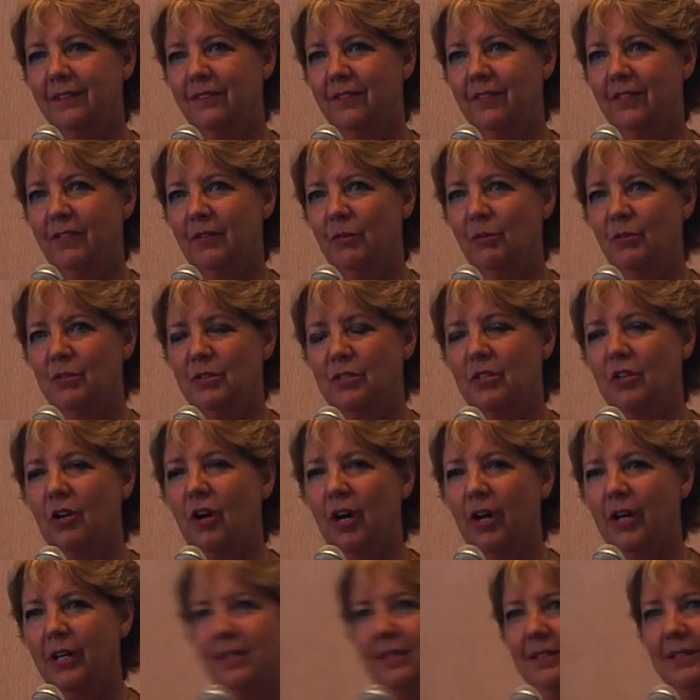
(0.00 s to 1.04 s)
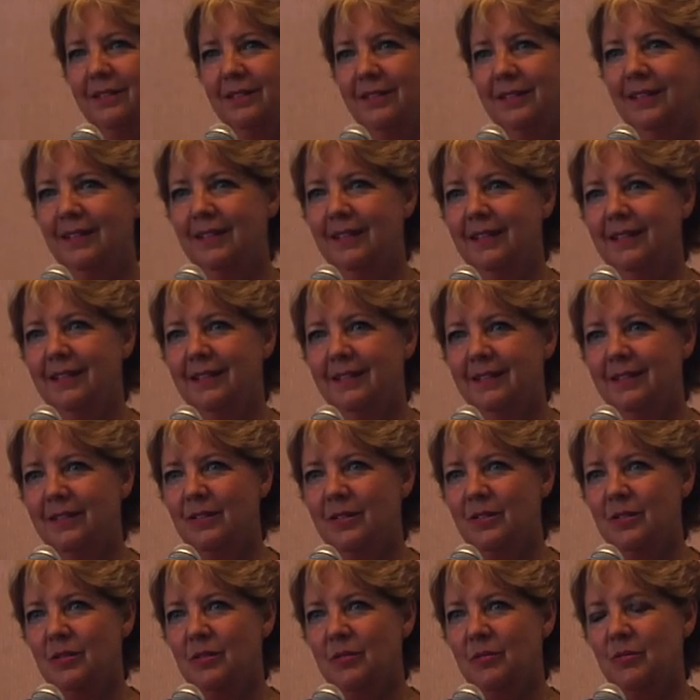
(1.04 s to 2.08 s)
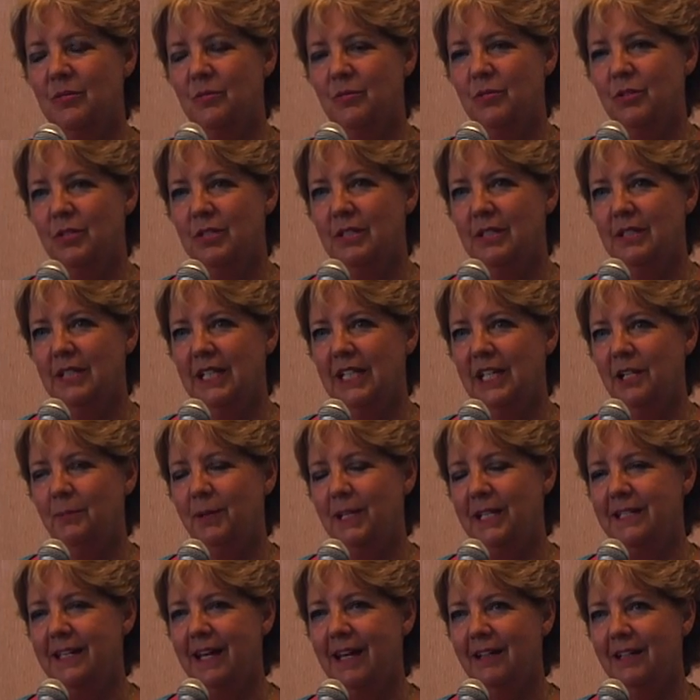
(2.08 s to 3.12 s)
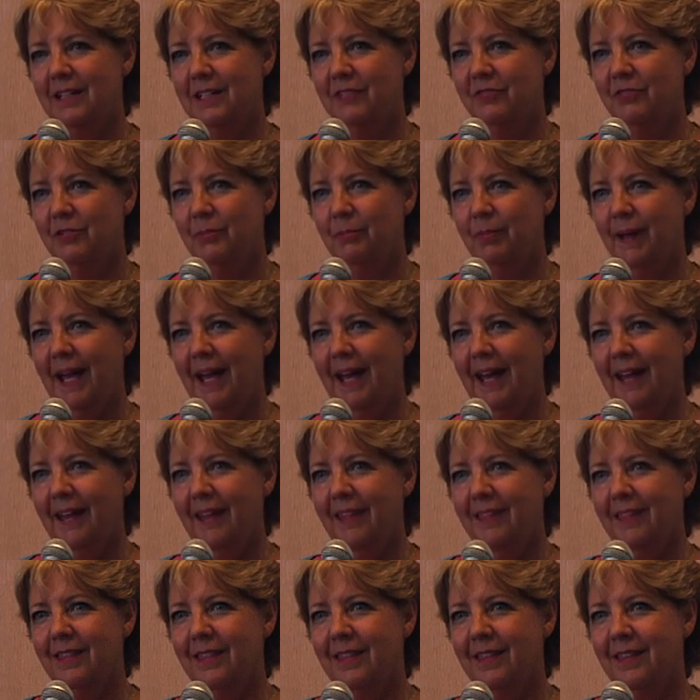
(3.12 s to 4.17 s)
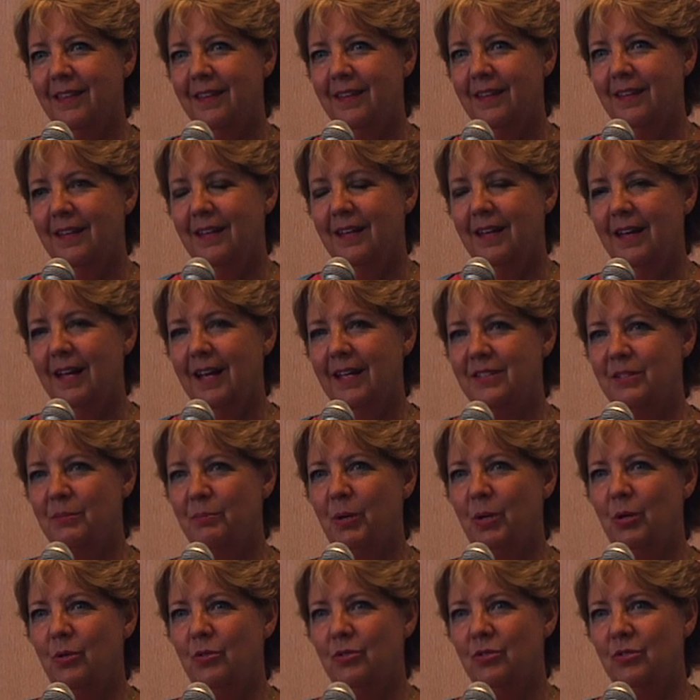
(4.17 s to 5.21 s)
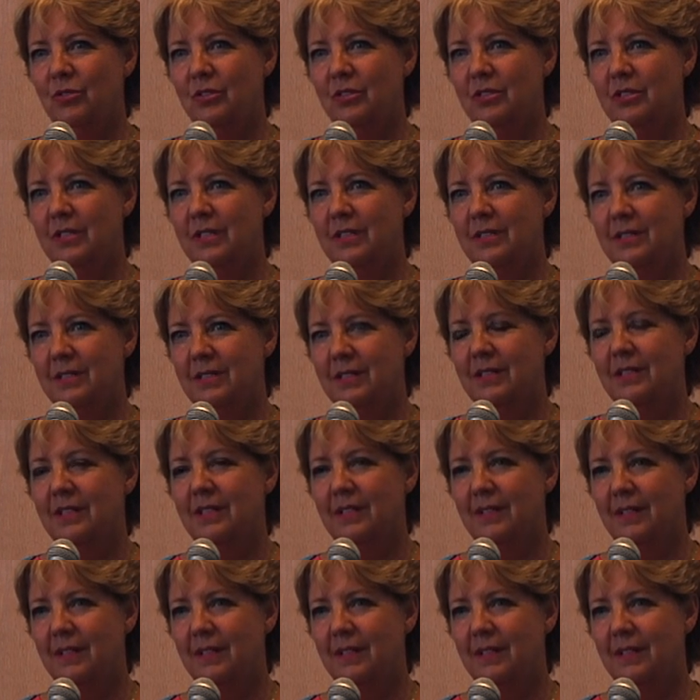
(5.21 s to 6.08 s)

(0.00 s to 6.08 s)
of if it was God leading me down a different path, yeah, as opposed to just...